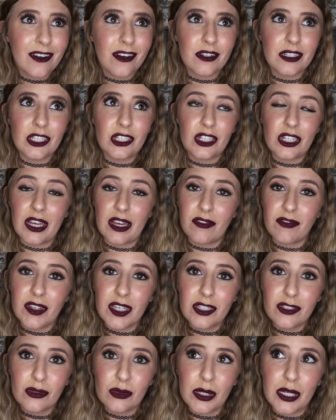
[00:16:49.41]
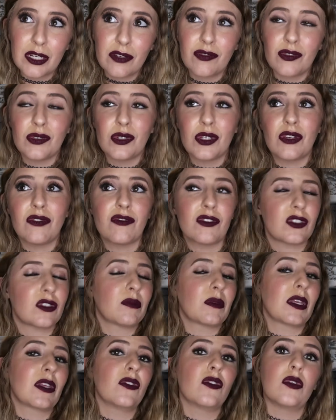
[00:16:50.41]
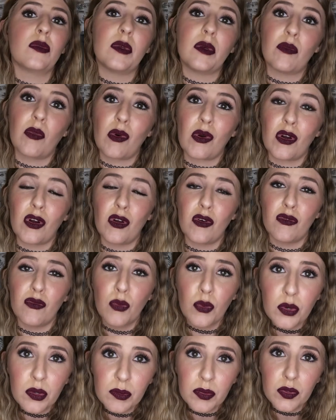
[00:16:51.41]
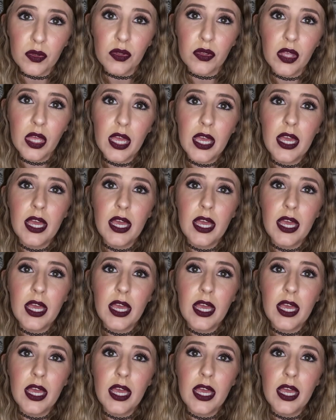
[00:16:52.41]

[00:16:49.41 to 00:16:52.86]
Carnation Cafe is great if you're looking for something a little bit more affordable.